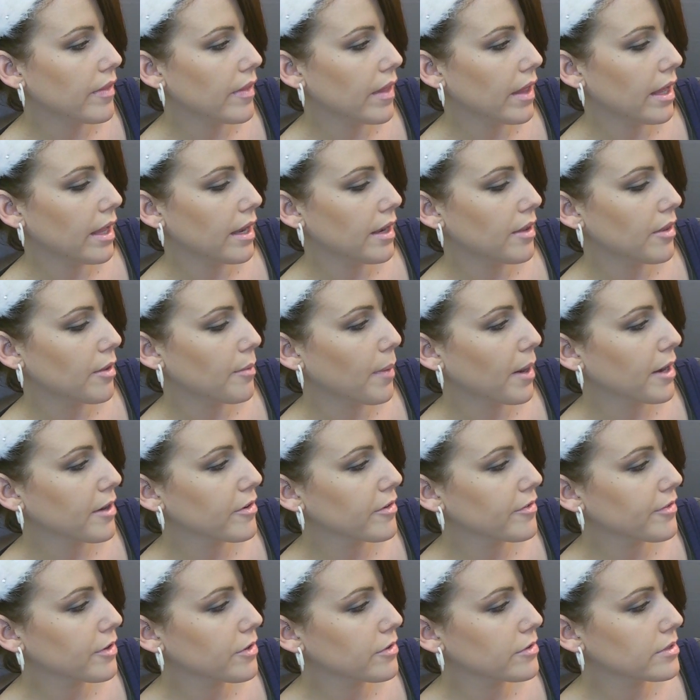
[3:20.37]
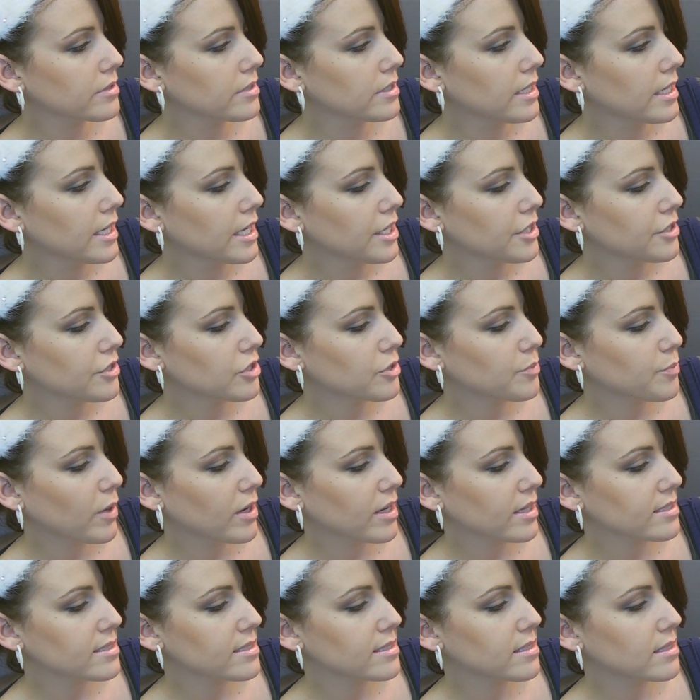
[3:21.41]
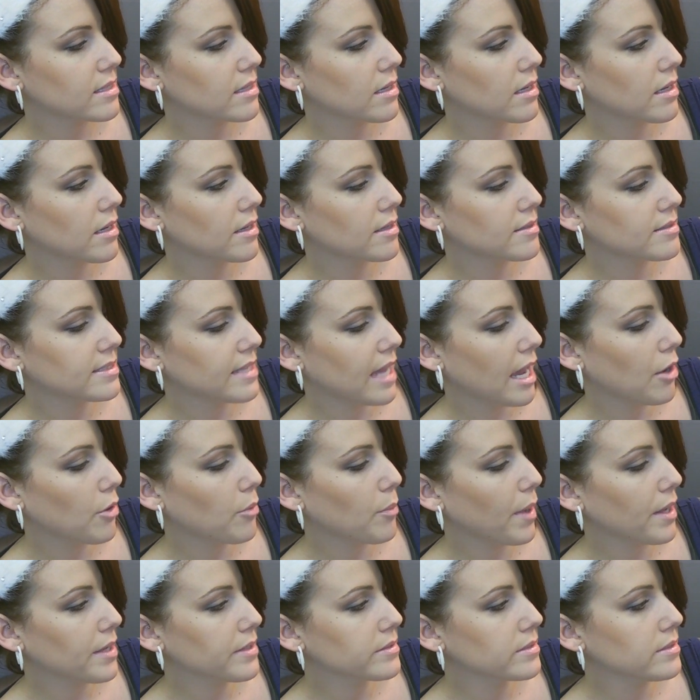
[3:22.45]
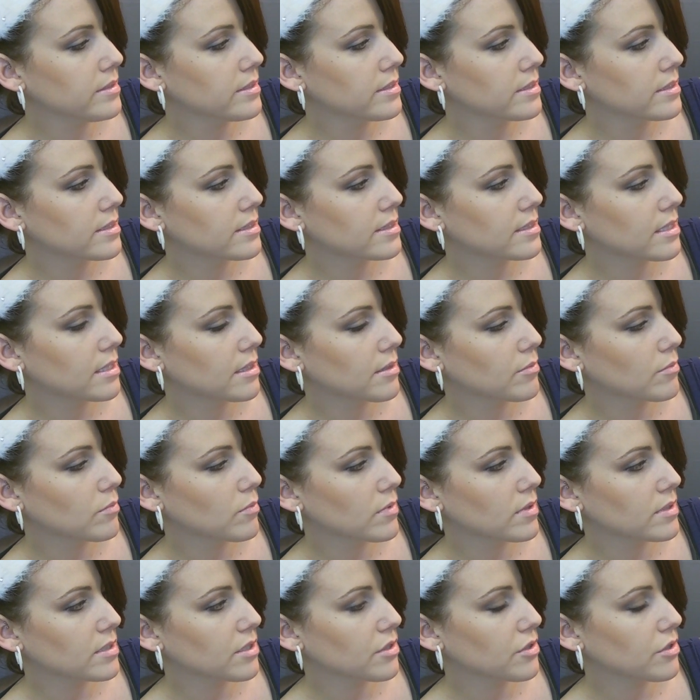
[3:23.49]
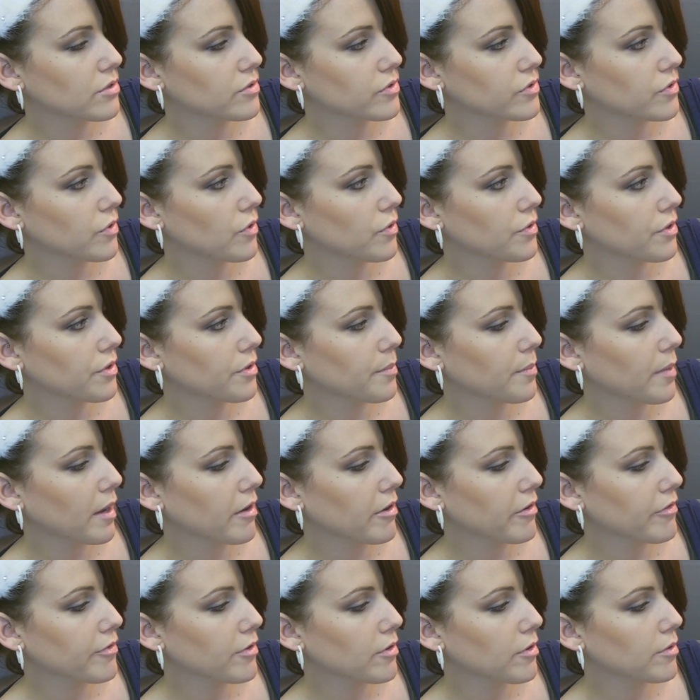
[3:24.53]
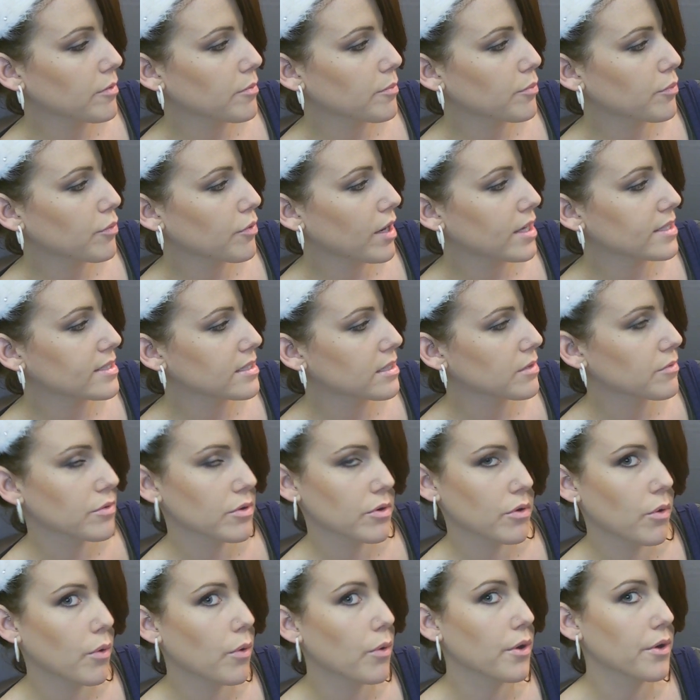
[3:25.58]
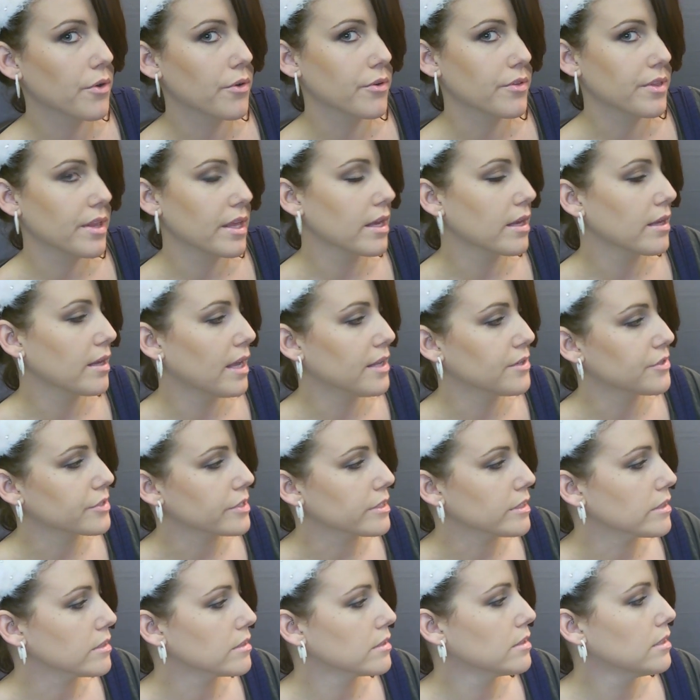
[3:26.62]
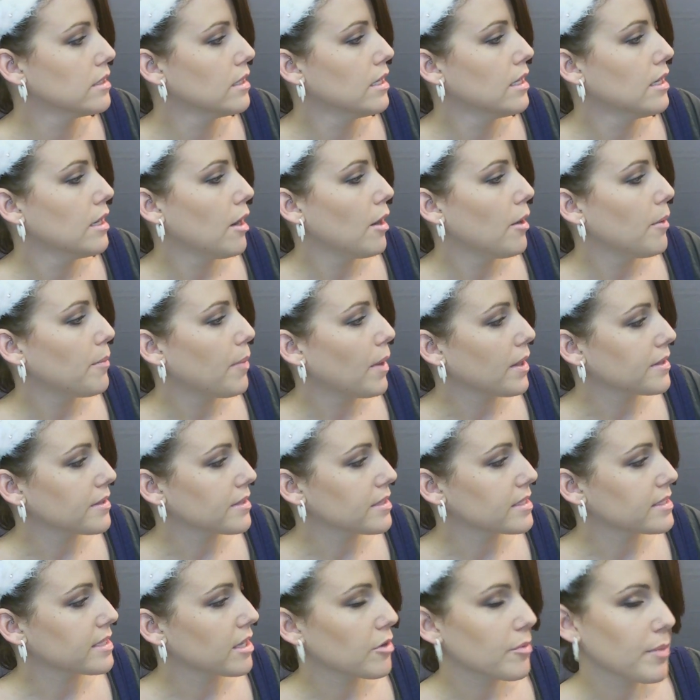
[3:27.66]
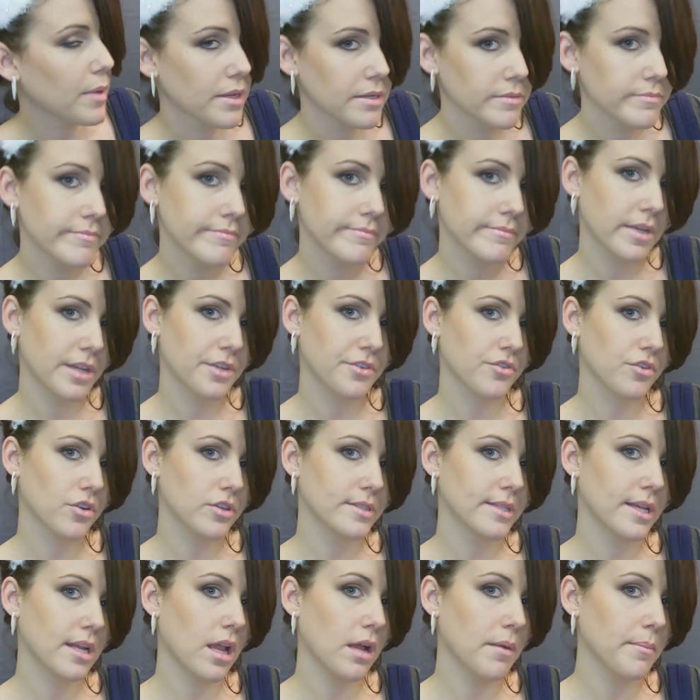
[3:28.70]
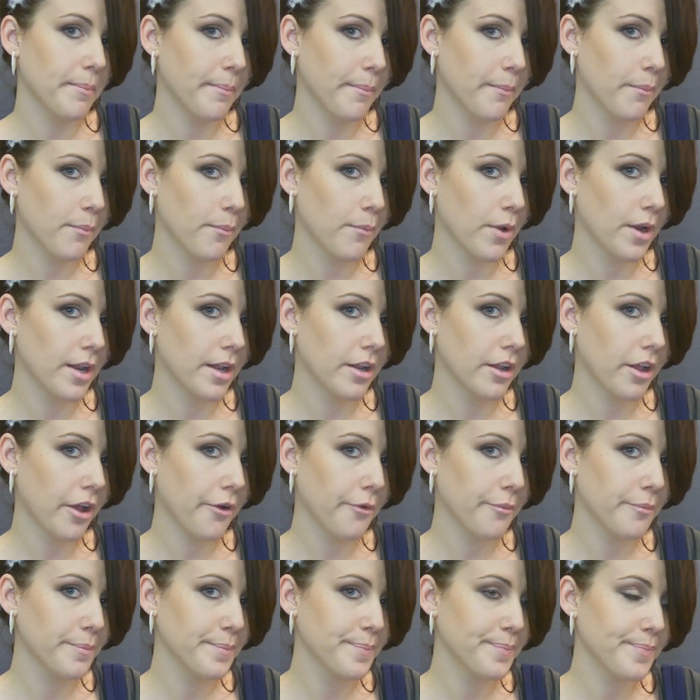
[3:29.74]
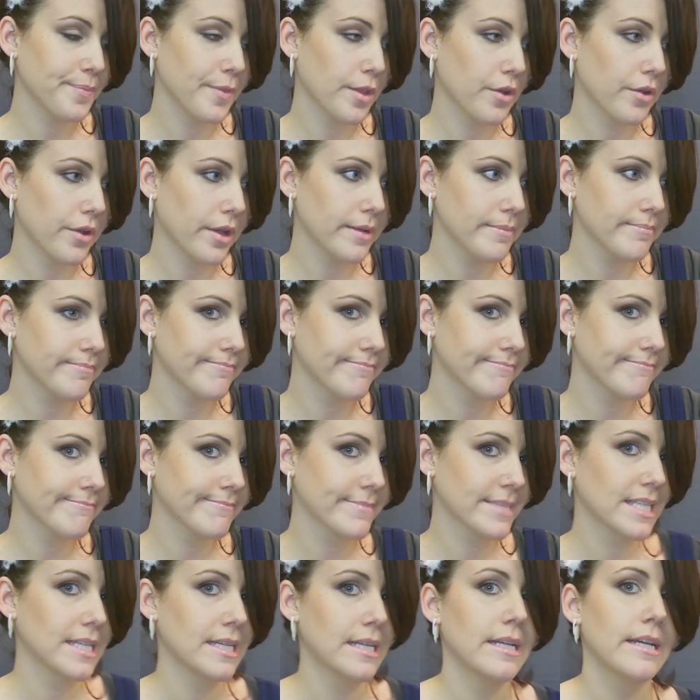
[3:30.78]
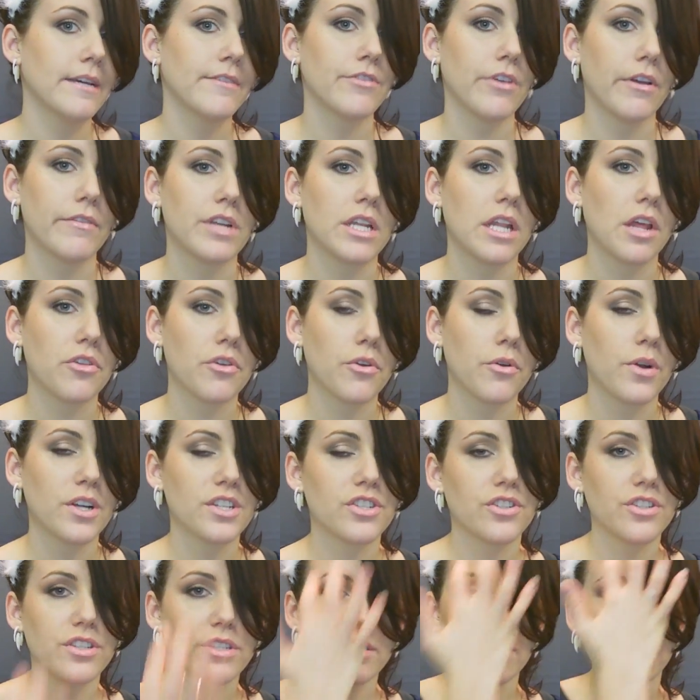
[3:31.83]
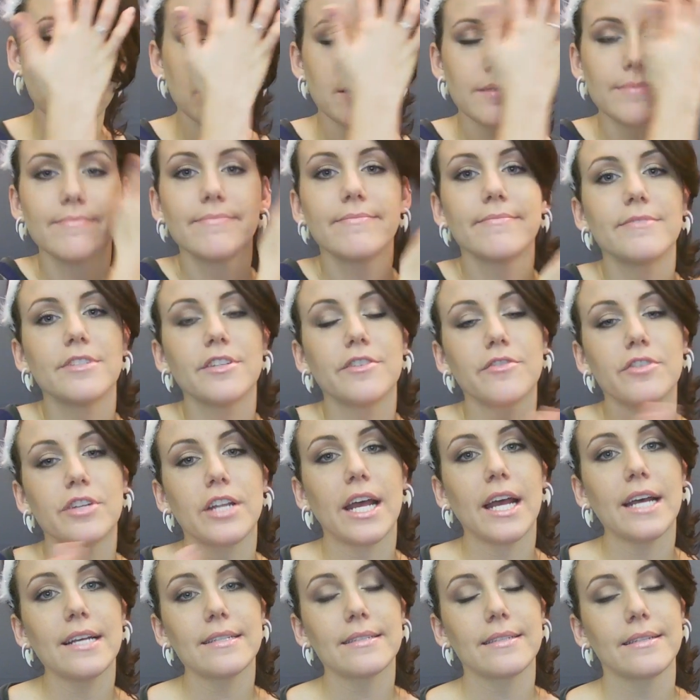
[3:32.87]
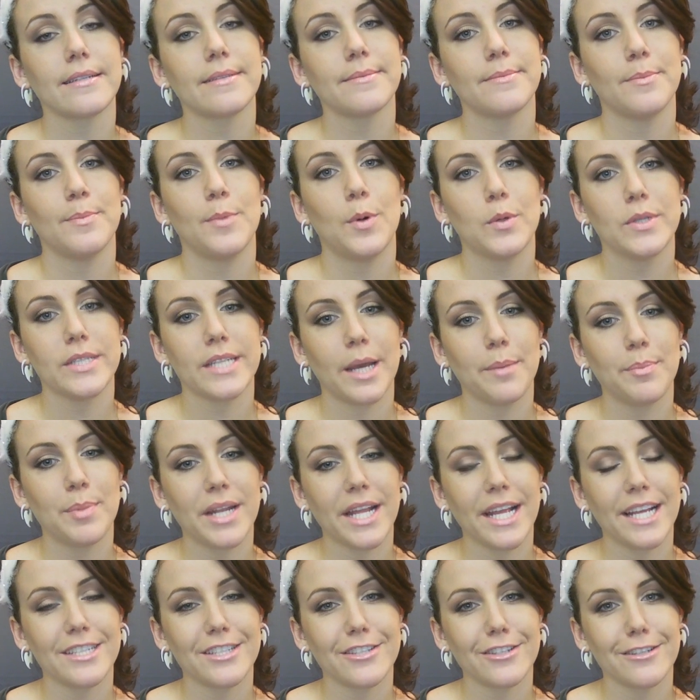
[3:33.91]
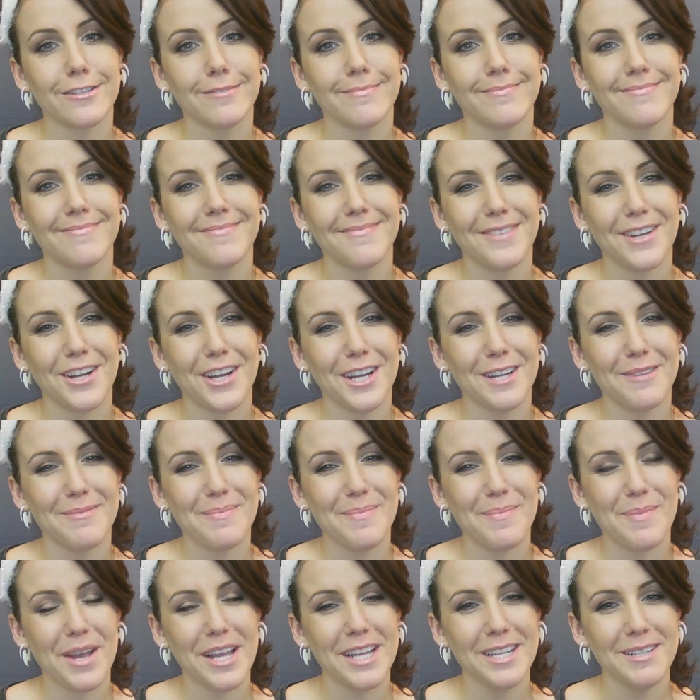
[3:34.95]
and then the microphone. You just press the down button until you scroll to the microphone, press the record or the enter button, the center button, and you're all set up, ready to go. Okay? If you have any other questions, feel free to ask. I'm always happy to answer. All right,